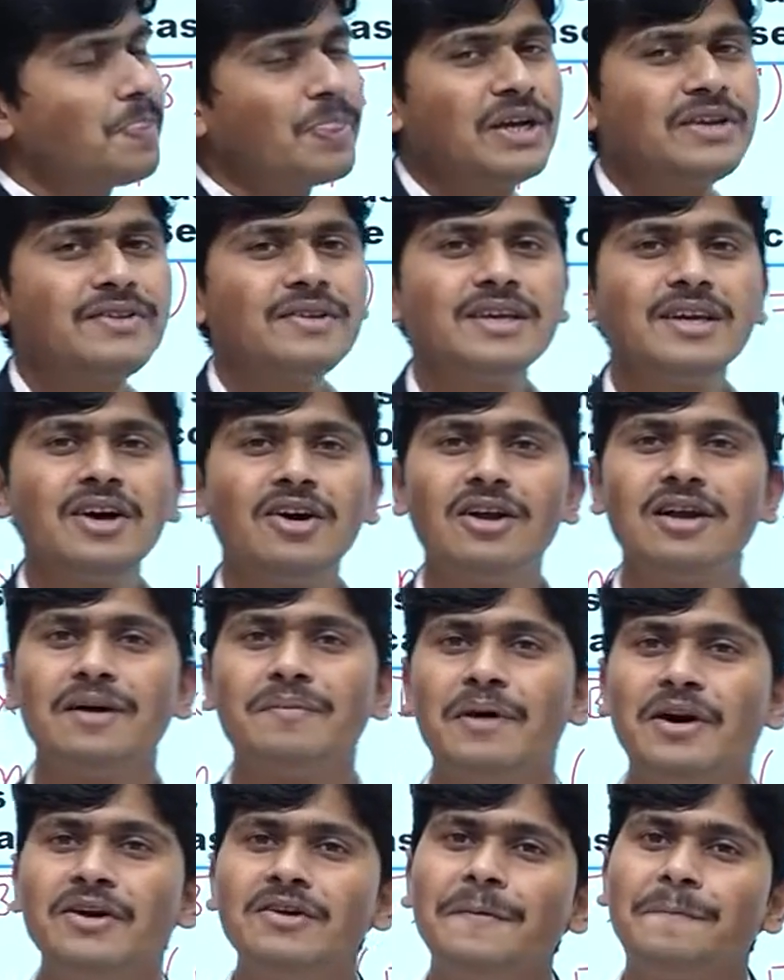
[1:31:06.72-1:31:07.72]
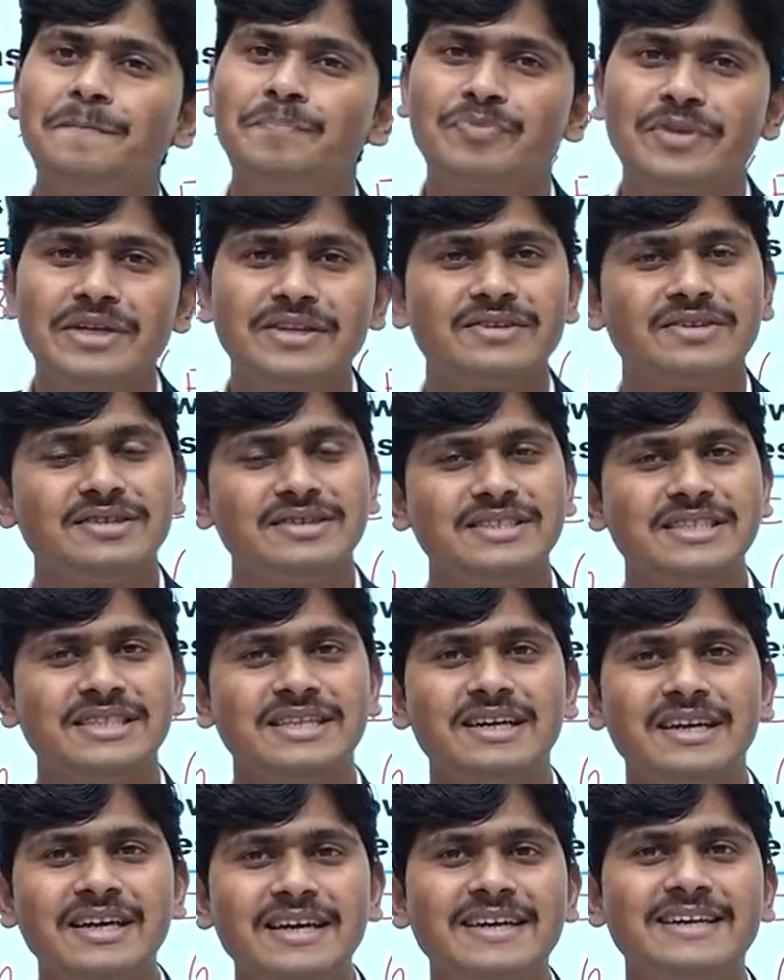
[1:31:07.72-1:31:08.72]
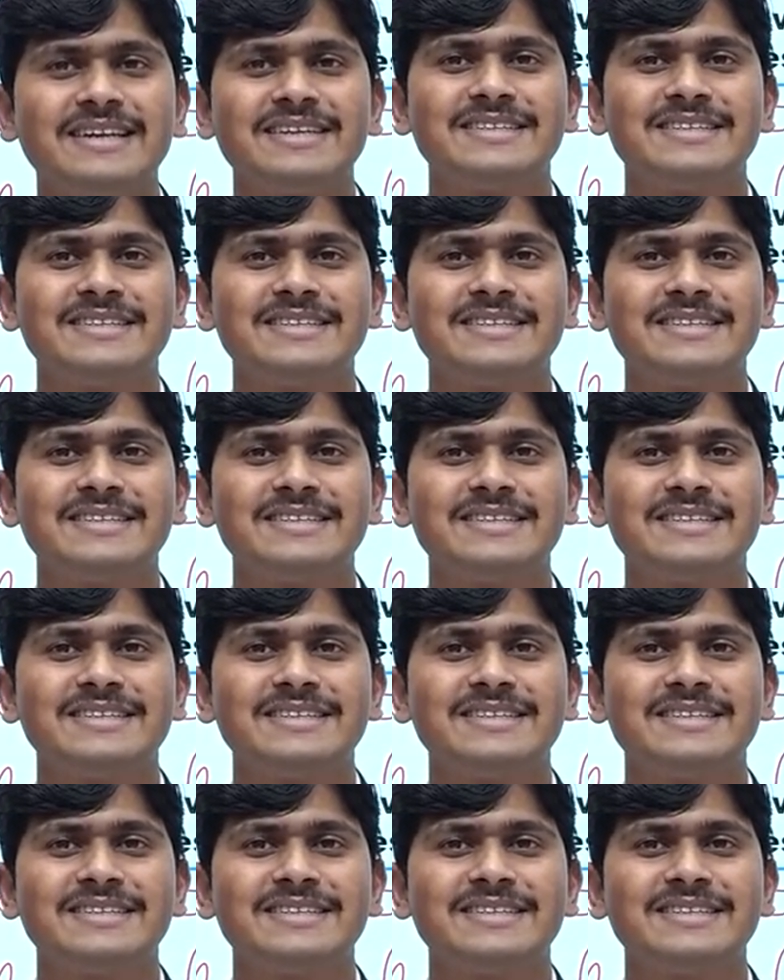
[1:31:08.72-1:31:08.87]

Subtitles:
this is all about this question. Clear?